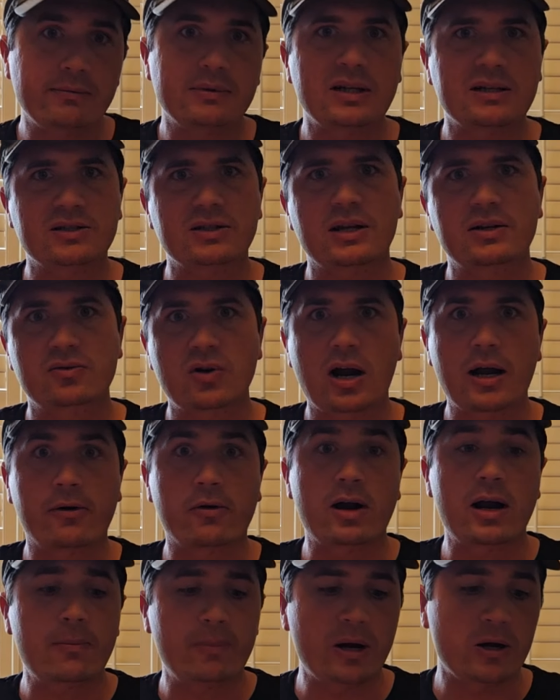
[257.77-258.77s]
taste like dried
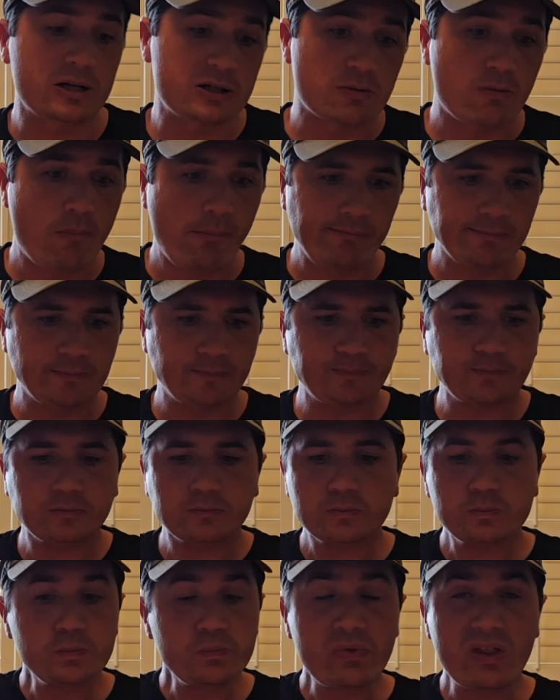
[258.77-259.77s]
cranberries.
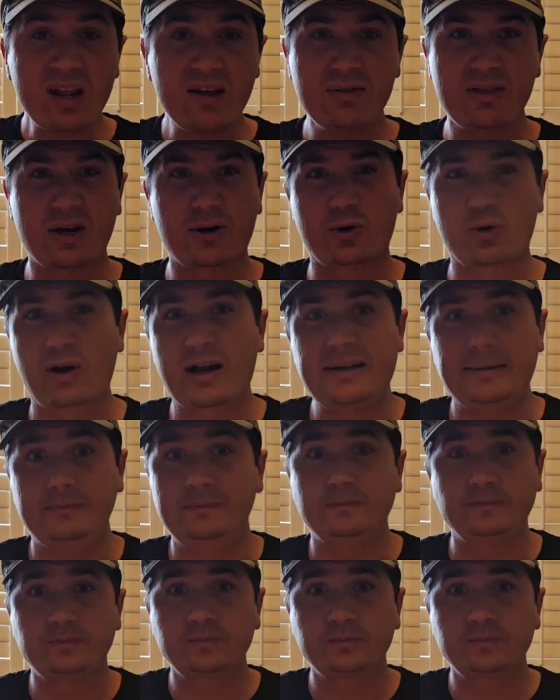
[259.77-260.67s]
They're great.